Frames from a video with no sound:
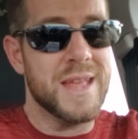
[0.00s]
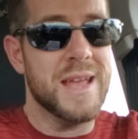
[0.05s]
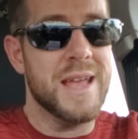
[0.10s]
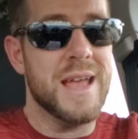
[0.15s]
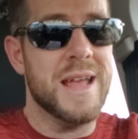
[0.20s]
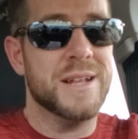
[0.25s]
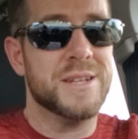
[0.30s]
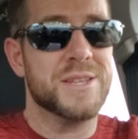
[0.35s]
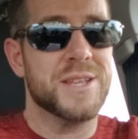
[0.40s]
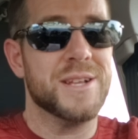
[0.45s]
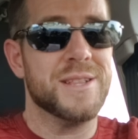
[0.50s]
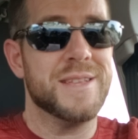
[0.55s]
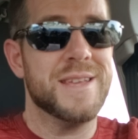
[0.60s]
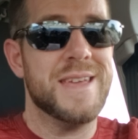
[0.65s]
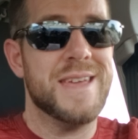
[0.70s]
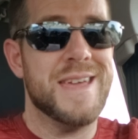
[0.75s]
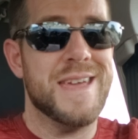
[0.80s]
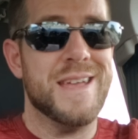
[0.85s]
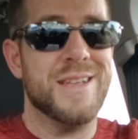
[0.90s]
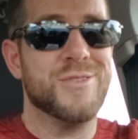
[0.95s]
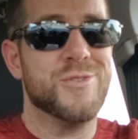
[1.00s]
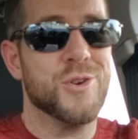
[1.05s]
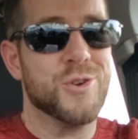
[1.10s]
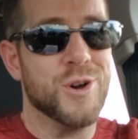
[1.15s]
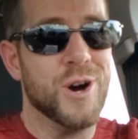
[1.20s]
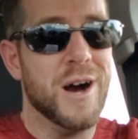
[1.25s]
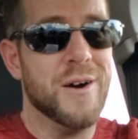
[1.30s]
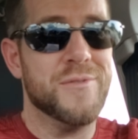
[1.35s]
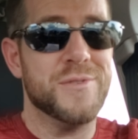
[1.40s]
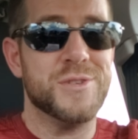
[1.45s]
instantly he took
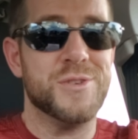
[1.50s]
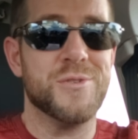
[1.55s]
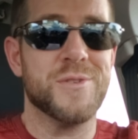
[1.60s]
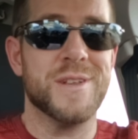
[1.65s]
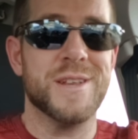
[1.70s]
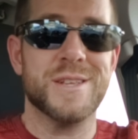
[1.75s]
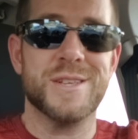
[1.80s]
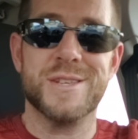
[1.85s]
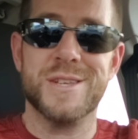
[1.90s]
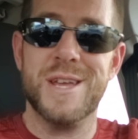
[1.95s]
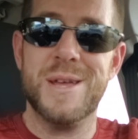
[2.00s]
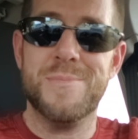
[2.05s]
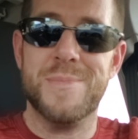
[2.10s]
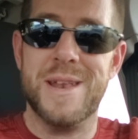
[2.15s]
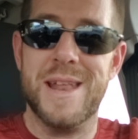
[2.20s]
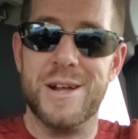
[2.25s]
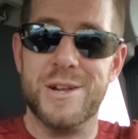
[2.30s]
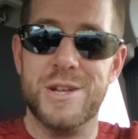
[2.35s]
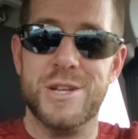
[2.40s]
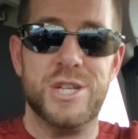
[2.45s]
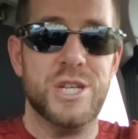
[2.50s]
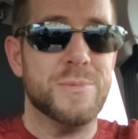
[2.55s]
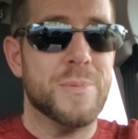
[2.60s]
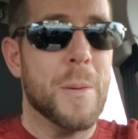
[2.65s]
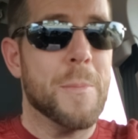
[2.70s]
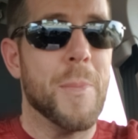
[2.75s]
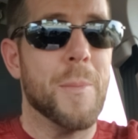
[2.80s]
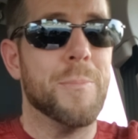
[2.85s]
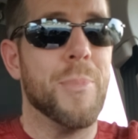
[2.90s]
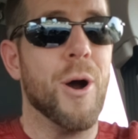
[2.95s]
off, as you're going to see, but now, and she's
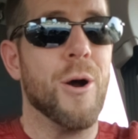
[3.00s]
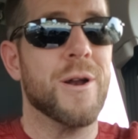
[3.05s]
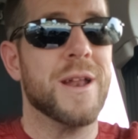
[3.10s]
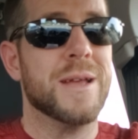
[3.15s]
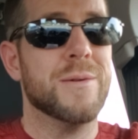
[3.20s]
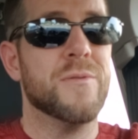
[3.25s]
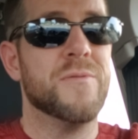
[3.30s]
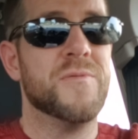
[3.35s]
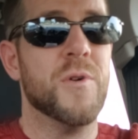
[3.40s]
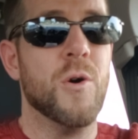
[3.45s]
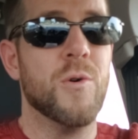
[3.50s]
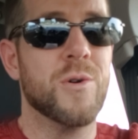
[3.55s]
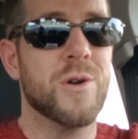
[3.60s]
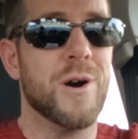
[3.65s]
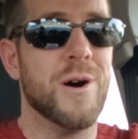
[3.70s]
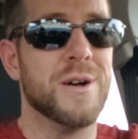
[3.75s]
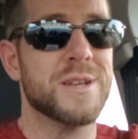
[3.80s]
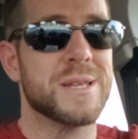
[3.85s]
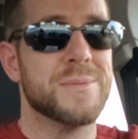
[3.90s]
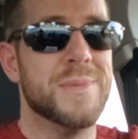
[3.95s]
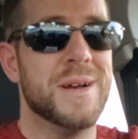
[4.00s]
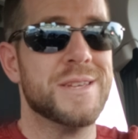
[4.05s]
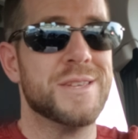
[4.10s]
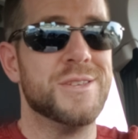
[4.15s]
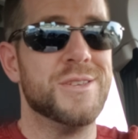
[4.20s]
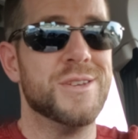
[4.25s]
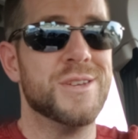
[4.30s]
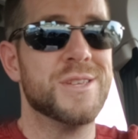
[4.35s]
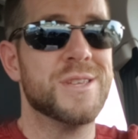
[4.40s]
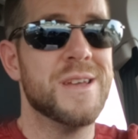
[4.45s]
been bombarding him with phone calls and
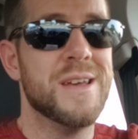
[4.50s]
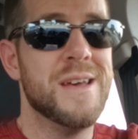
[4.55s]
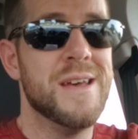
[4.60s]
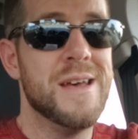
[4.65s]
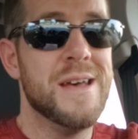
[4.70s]
messages.